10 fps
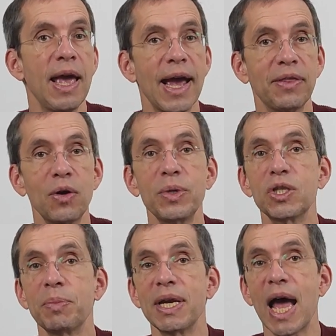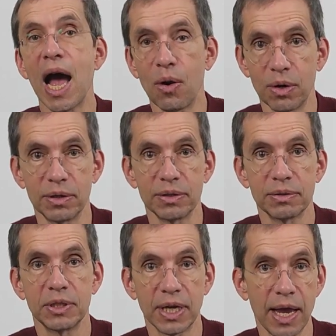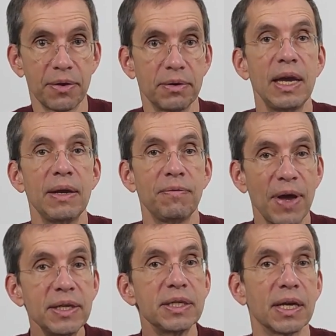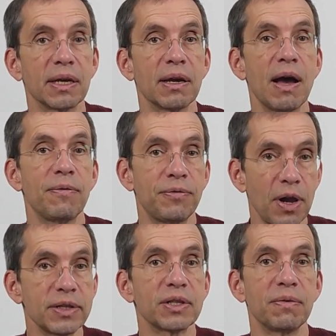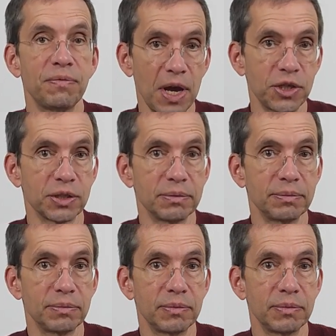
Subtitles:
and then we spent hours together inventing a false confession